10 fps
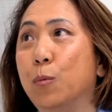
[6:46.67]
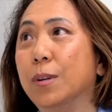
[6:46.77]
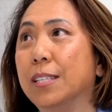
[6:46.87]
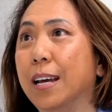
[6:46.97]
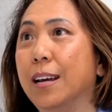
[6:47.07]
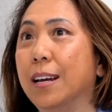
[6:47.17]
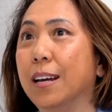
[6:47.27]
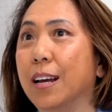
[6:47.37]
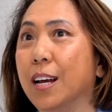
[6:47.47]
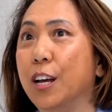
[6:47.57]
I would
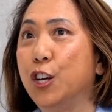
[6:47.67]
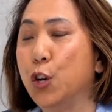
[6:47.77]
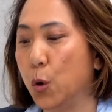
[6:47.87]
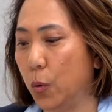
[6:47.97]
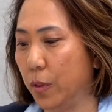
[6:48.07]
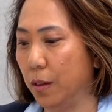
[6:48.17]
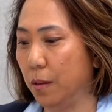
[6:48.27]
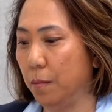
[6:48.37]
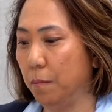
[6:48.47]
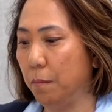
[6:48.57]
say,
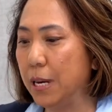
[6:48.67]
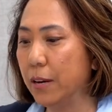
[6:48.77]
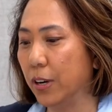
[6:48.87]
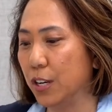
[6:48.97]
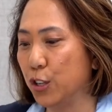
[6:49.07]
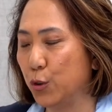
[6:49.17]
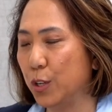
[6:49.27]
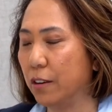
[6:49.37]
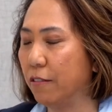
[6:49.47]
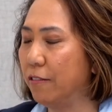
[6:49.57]
many of our
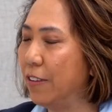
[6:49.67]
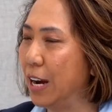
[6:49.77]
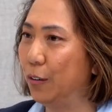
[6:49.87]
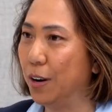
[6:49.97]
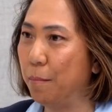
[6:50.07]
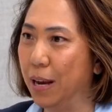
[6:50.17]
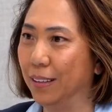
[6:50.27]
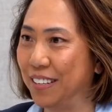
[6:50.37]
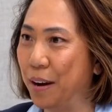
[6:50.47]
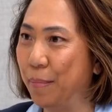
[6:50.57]
industries are very
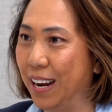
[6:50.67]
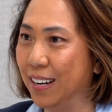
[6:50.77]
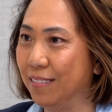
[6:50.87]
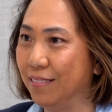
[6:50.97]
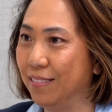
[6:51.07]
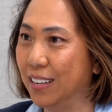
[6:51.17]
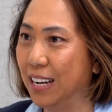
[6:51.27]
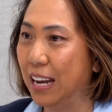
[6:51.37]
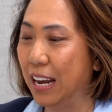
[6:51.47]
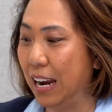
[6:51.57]
male dominated,
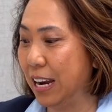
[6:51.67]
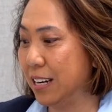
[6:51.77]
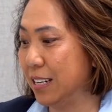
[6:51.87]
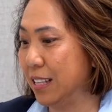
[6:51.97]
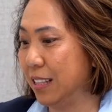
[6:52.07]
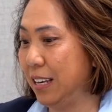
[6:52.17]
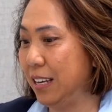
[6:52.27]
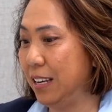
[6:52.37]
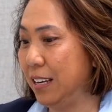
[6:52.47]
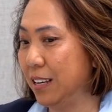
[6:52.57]
and
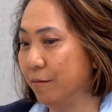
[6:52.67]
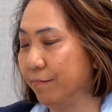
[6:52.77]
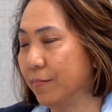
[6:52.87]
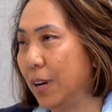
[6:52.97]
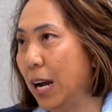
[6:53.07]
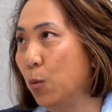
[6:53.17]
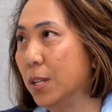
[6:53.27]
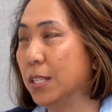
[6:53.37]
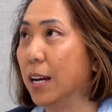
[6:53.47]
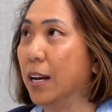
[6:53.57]
I
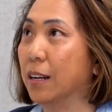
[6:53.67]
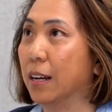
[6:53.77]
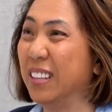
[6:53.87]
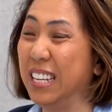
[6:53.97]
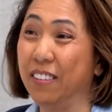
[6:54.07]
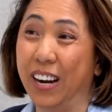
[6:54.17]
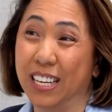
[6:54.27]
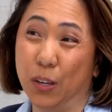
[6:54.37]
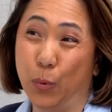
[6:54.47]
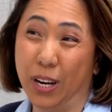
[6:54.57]
would say kind of the
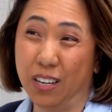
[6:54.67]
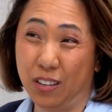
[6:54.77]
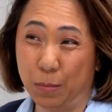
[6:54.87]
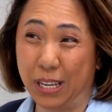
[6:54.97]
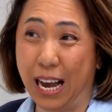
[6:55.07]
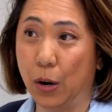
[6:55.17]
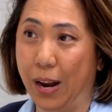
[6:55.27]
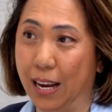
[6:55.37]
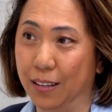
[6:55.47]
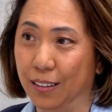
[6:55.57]
advice that we get in terms of how to
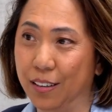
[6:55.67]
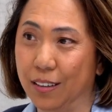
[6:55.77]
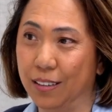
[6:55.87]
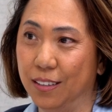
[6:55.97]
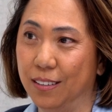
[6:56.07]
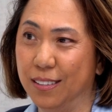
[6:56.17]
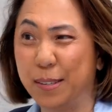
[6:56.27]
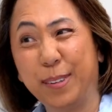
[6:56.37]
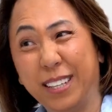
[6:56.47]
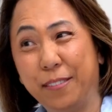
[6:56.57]
handle it is
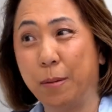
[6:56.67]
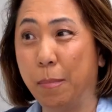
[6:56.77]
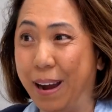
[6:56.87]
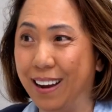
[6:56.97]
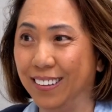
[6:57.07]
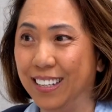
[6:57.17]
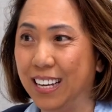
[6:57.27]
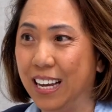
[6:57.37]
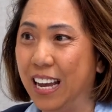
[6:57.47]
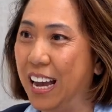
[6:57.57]
directly from a male,
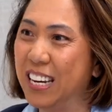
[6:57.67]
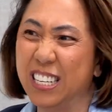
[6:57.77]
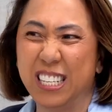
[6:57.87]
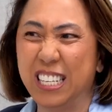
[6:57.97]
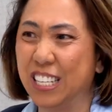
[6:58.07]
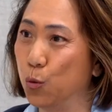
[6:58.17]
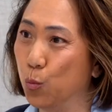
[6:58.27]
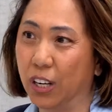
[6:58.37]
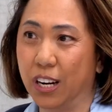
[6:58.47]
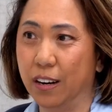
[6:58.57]
and it just
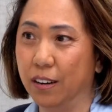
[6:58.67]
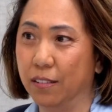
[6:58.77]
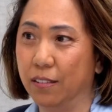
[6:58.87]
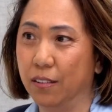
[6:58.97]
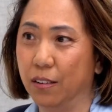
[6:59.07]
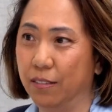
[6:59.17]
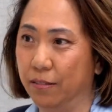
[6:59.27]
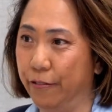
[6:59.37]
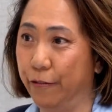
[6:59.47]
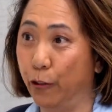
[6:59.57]
doesn't work
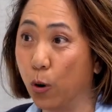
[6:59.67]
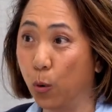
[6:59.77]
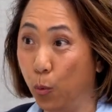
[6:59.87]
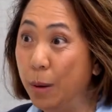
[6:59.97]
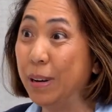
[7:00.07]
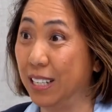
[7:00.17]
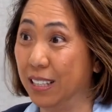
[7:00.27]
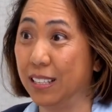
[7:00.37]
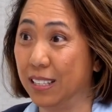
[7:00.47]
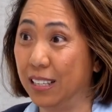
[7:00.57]
for women
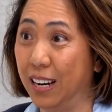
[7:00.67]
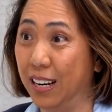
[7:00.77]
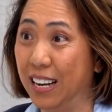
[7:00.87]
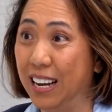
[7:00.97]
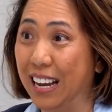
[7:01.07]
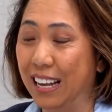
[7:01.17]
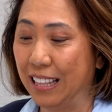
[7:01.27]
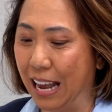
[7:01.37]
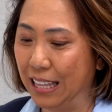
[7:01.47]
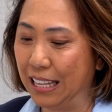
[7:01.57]
in the society.
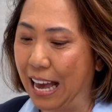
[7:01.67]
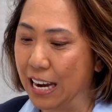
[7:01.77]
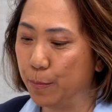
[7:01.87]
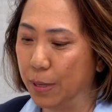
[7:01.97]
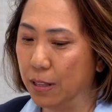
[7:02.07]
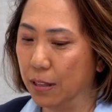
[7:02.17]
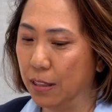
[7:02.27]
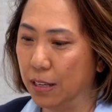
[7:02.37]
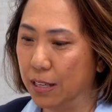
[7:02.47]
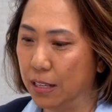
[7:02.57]
I think that has been
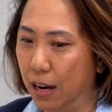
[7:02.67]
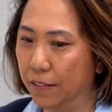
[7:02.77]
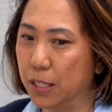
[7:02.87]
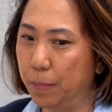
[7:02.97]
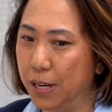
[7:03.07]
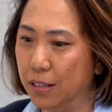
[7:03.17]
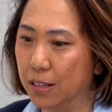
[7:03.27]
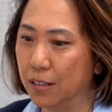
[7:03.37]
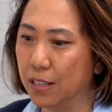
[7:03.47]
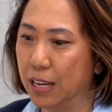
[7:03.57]
the toughest
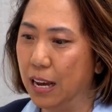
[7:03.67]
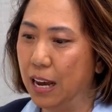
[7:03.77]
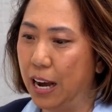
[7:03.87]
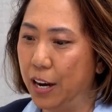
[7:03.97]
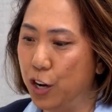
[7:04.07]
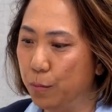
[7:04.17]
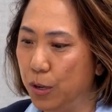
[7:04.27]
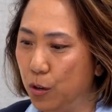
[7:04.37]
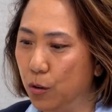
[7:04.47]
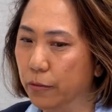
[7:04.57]
piece is how do you
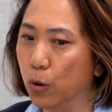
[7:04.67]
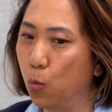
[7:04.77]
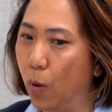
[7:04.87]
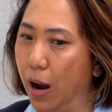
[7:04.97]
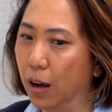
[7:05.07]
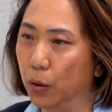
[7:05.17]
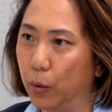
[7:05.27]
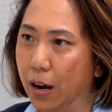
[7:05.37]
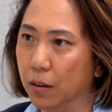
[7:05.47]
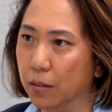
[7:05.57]
maneuver well
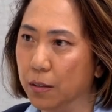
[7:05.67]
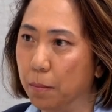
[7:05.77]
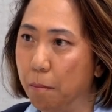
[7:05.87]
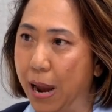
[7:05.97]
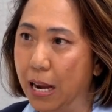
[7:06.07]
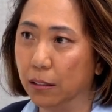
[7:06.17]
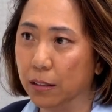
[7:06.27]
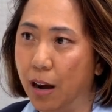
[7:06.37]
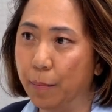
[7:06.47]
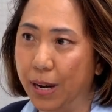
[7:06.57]
around
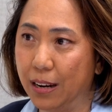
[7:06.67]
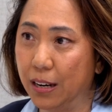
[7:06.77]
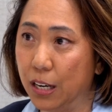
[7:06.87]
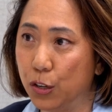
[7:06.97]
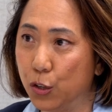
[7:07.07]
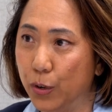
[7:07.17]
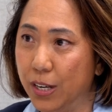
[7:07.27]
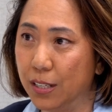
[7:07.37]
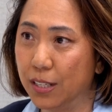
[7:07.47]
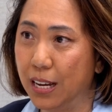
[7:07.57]
male-dominated
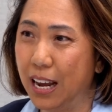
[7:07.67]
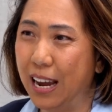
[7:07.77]
industries?